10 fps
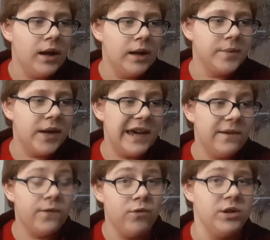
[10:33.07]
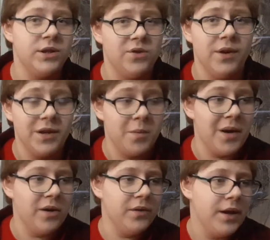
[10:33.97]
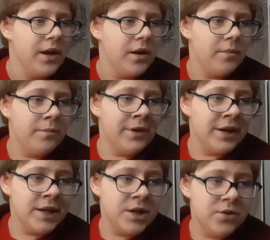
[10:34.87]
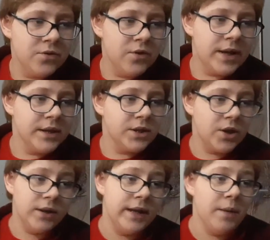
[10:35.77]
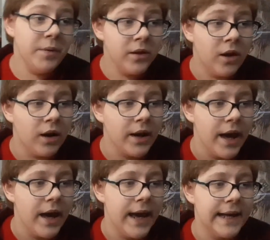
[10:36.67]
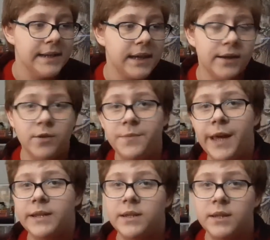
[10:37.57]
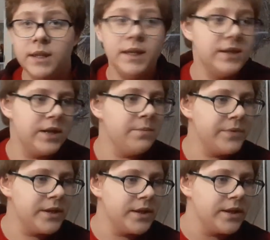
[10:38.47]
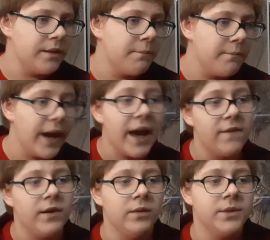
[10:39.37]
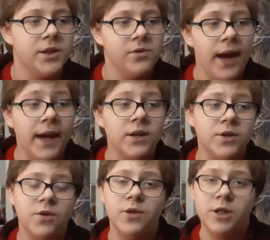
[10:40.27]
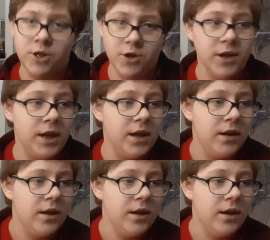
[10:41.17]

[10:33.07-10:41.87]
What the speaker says: You can't force a story to come out, but you can certainly help it along, and I hope that these tips may have helped you and your story's journey.